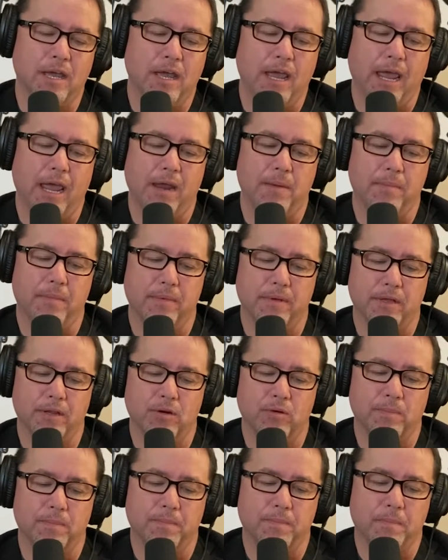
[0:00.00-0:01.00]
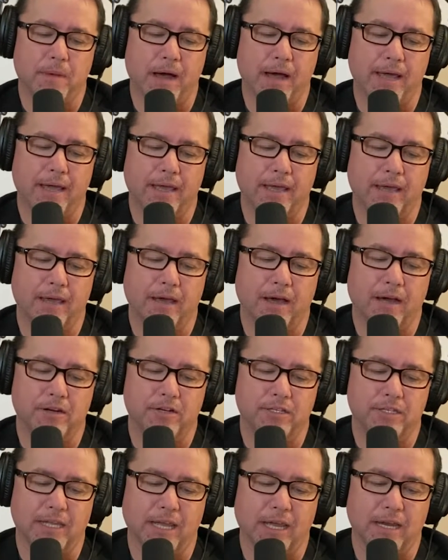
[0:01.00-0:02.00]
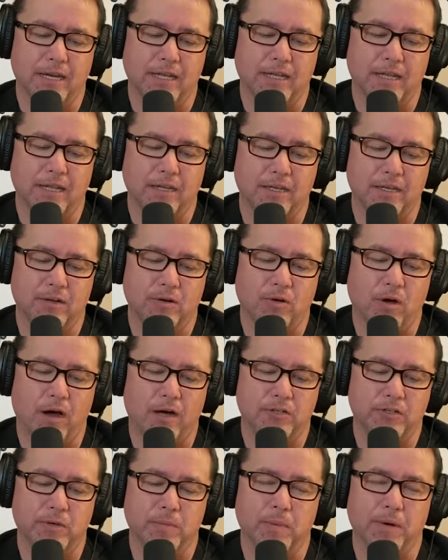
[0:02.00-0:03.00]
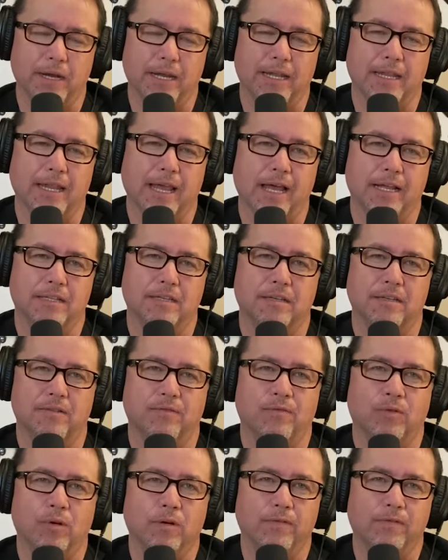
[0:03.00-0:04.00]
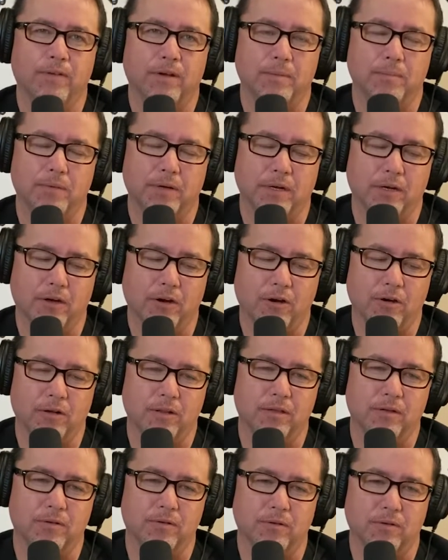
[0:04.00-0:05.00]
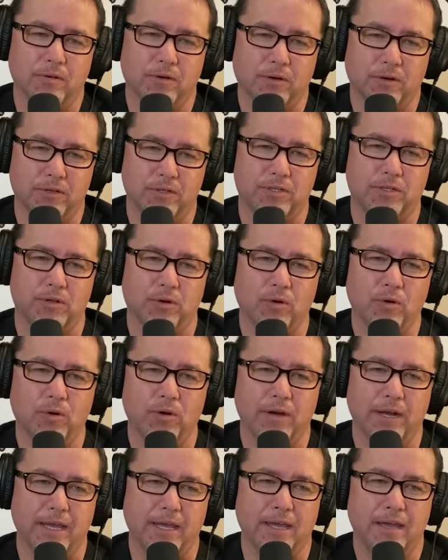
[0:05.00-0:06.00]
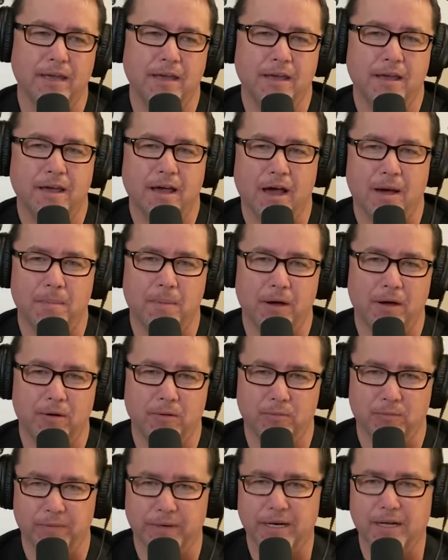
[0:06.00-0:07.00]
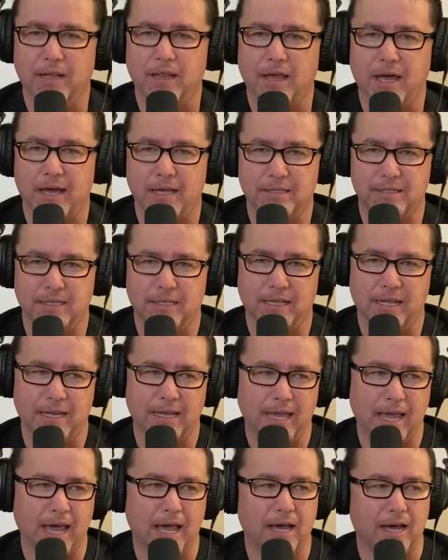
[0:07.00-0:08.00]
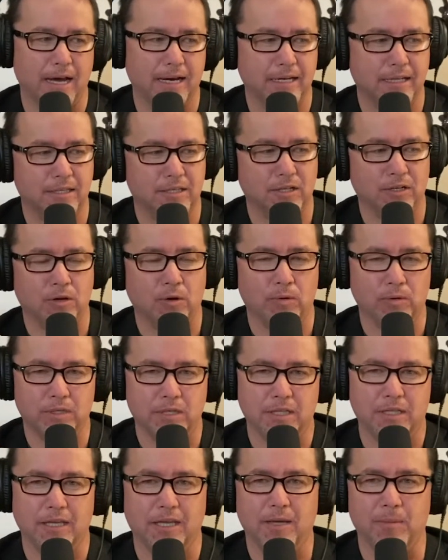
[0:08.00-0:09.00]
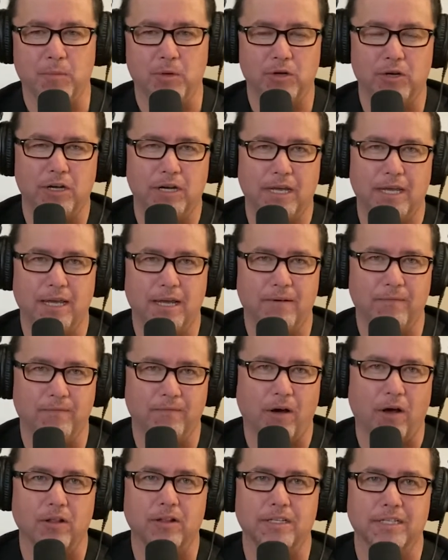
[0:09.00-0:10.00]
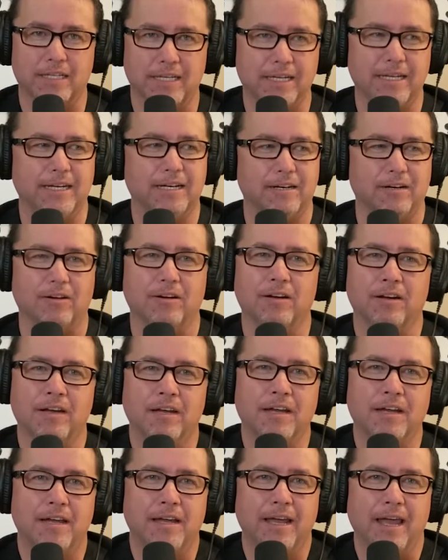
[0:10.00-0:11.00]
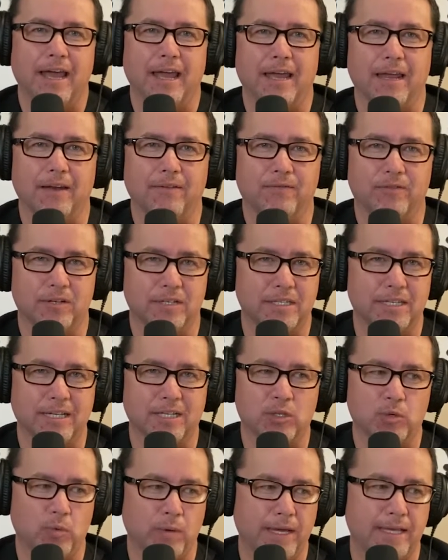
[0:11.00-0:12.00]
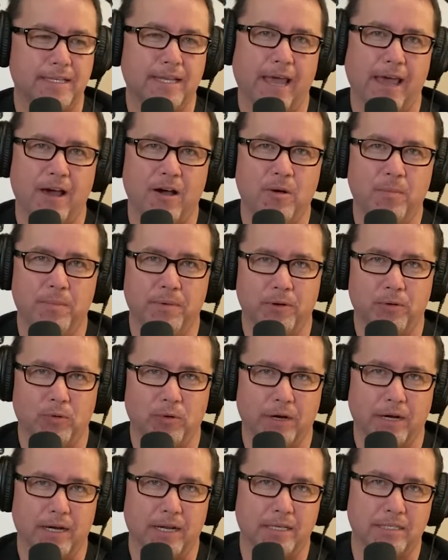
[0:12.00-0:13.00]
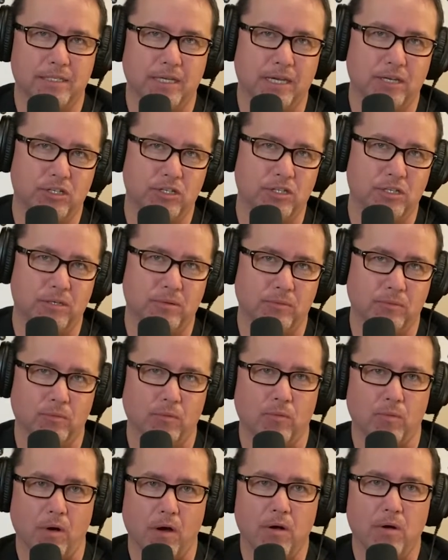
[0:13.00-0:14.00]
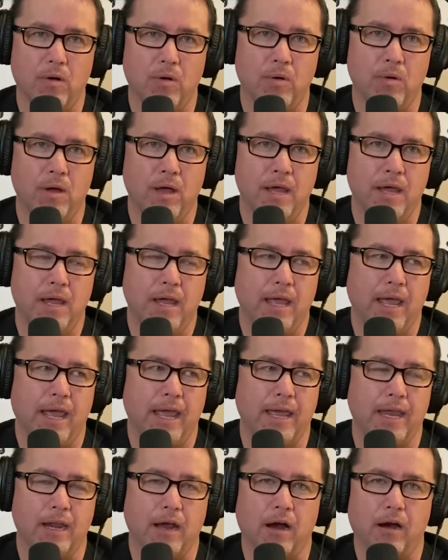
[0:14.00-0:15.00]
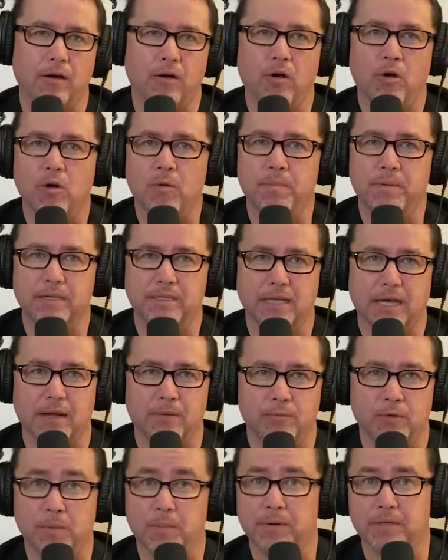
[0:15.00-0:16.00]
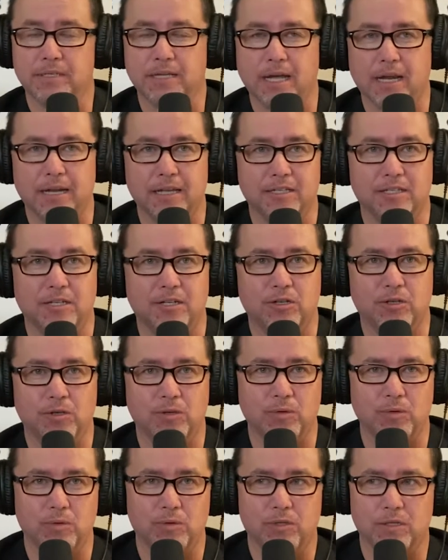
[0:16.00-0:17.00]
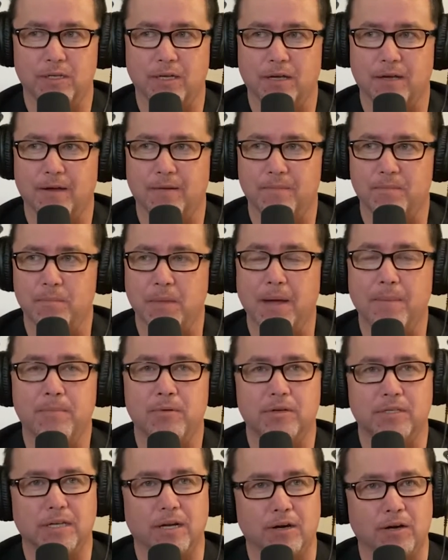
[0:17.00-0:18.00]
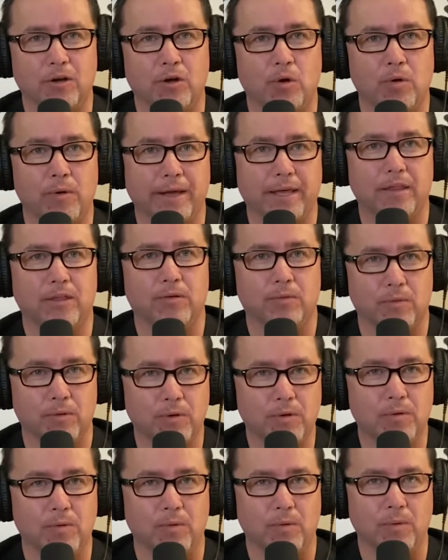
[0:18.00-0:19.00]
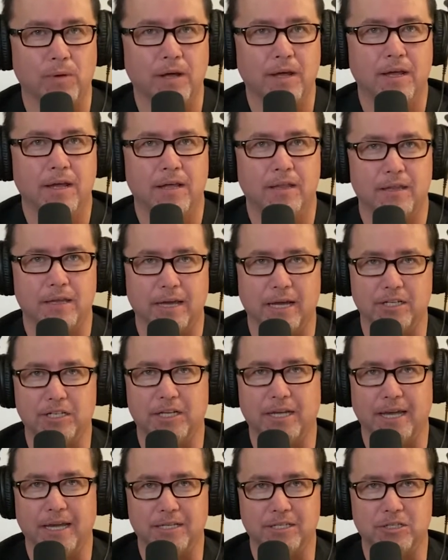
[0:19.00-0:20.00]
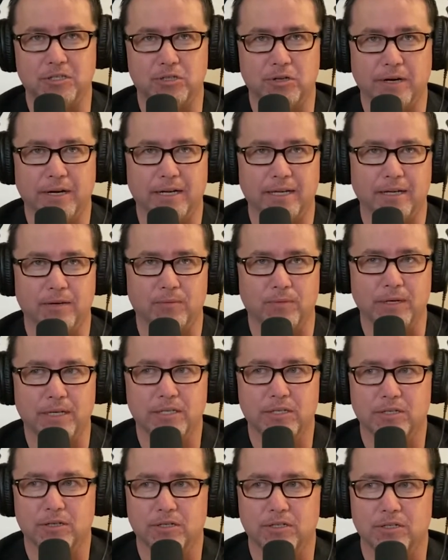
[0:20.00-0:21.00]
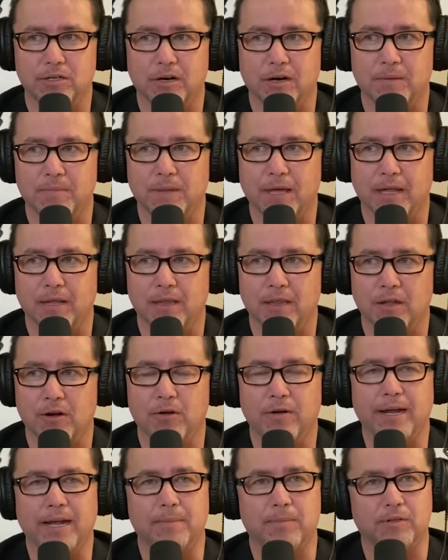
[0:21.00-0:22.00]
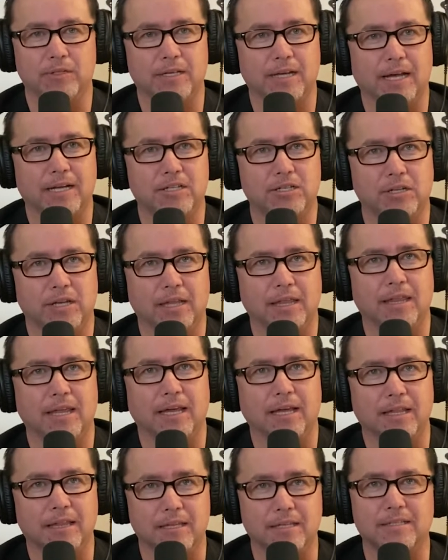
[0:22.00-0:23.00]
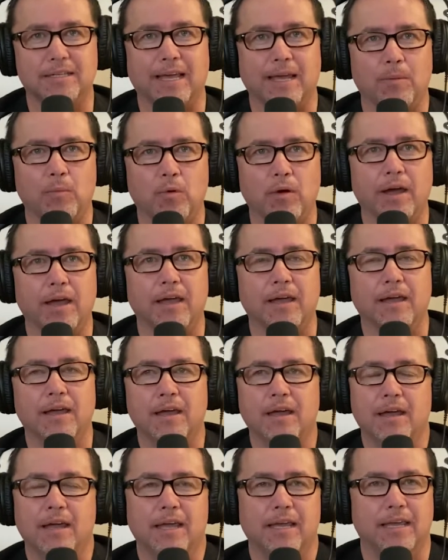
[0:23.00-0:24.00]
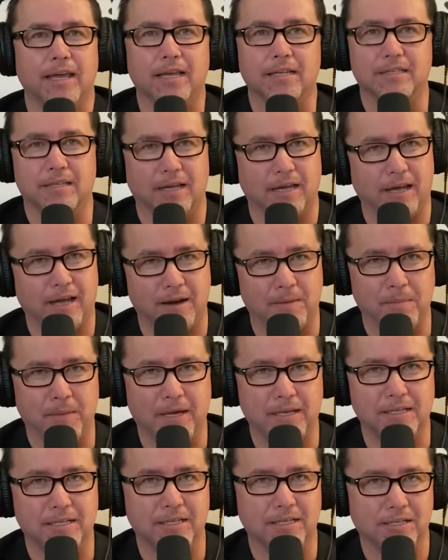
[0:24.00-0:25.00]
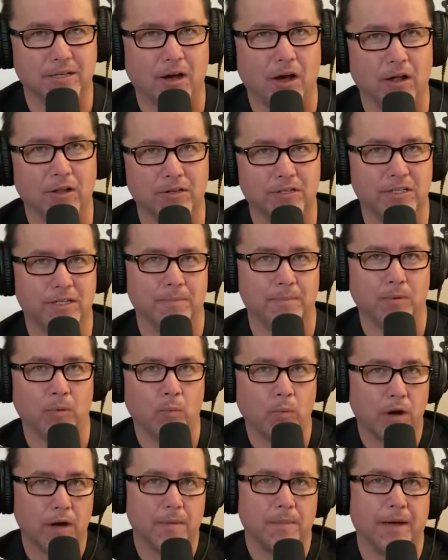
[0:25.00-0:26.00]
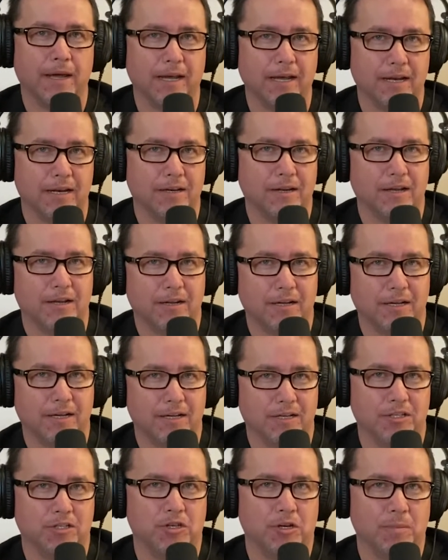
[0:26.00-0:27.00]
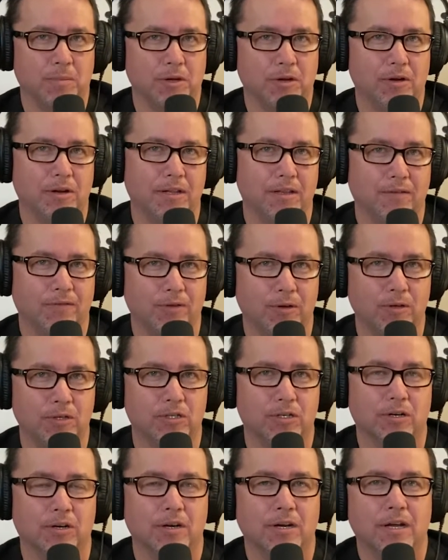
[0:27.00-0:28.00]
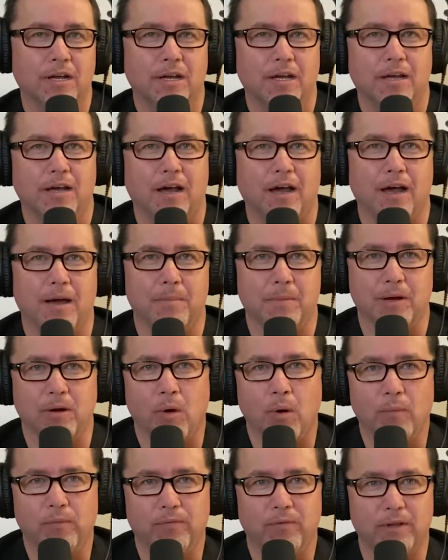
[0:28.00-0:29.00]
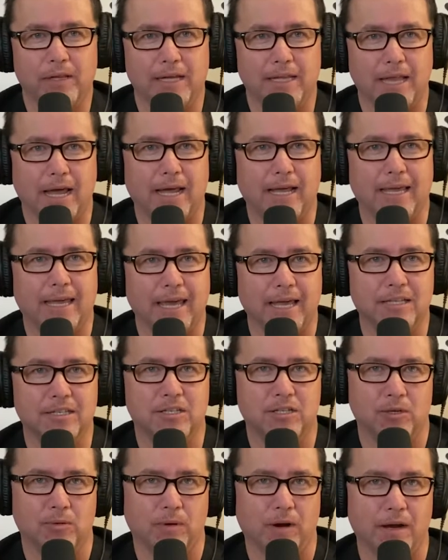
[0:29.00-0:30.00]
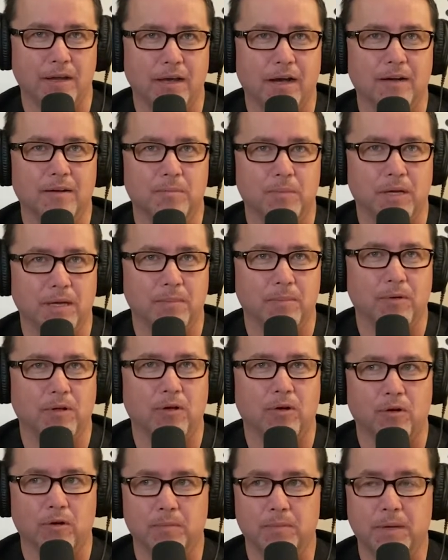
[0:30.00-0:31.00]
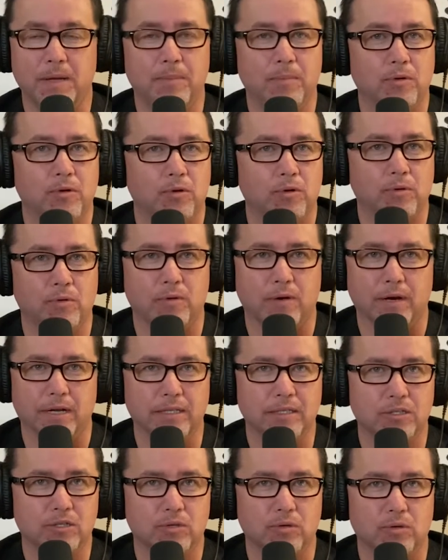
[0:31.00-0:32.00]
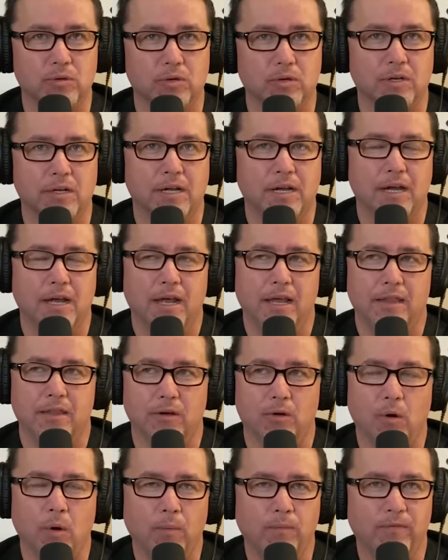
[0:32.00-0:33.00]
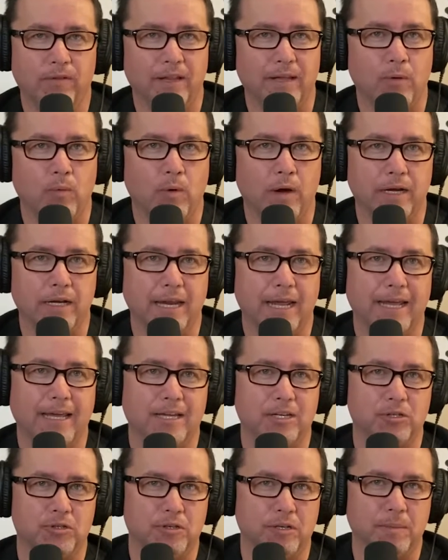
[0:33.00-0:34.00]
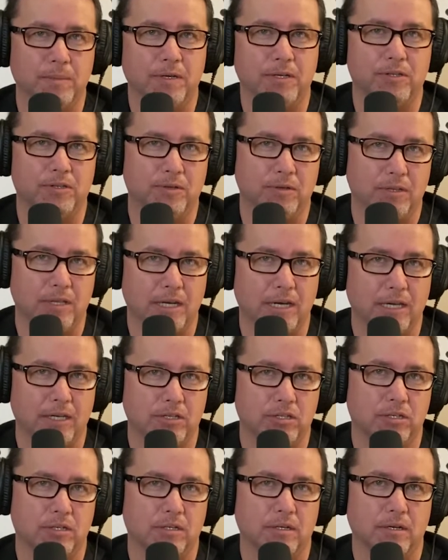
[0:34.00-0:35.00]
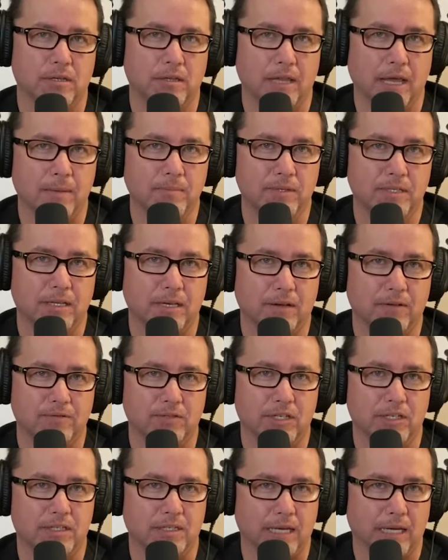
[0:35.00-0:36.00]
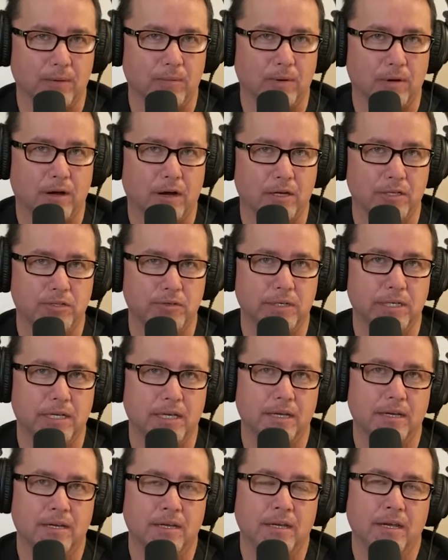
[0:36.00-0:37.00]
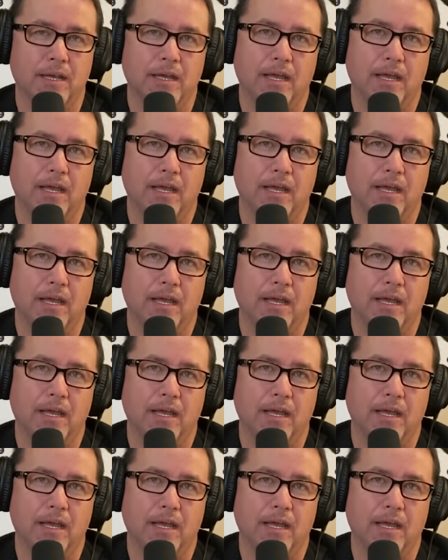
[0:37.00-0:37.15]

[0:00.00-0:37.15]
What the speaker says: my understanding that, Audrey bringing that to the forefront, but her story about realizing that, I need to go into the community and volunteer and for 6 weeks help an organization grow. And our hope is that Rupert's Land Institute members that are going through the education, training, and research arm, that they're able to actually think the same way. Yes, I get a Métis scholarship, but what am I going to contribute in the future? And hopefully that gets to our young people or people who are in school to hopefully one day contribute to the nation themselves, just like what Audrey did.